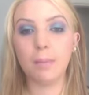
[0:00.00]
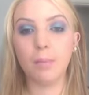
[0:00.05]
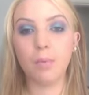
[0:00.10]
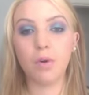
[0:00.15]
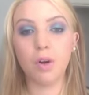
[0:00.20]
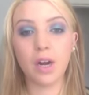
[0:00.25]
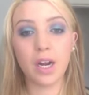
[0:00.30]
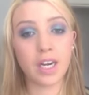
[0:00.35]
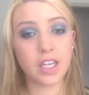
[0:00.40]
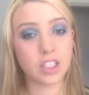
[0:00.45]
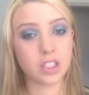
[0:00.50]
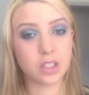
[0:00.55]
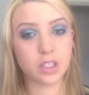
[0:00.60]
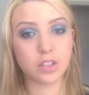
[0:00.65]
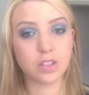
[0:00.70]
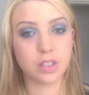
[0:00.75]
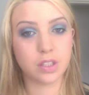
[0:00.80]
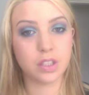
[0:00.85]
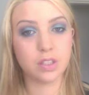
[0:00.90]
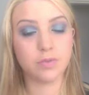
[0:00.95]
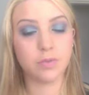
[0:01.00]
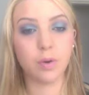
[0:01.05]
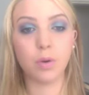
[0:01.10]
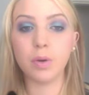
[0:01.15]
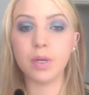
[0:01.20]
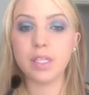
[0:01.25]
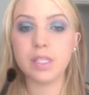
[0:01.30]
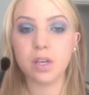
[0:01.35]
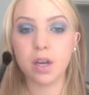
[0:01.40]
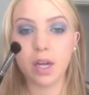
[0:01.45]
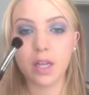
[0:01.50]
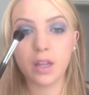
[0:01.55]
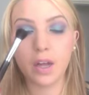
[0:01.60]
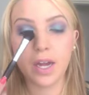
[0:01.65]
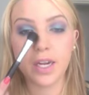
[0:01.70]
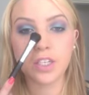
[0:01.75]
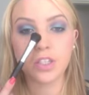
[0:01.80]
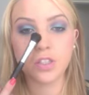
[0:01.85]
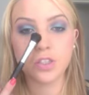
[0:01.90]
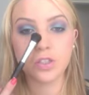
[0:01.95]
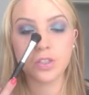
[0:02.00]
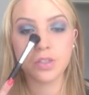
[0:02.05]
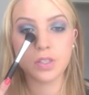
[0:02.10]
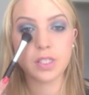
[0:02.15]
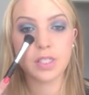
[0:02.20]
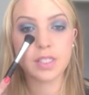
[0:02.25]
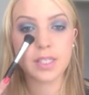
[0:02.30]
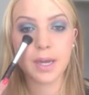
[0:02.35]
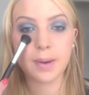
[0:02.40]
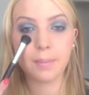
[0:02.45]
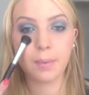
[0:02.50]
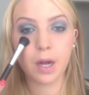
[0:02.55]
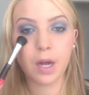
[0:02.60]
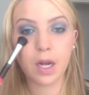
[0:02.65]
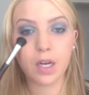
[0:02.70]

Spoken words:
What I actually use this for is I like to set my